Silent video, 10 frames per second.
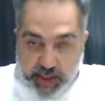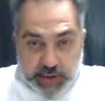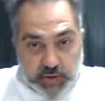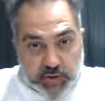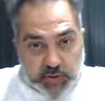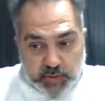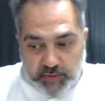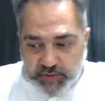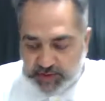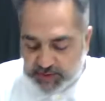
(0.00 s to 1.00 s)
I talked
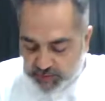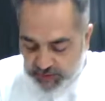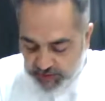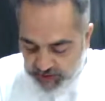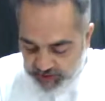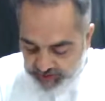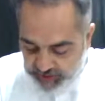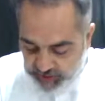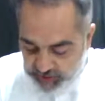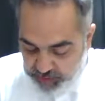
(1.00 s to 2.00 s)
about this with the last
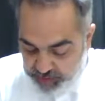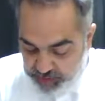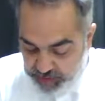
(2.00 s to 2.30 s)
video.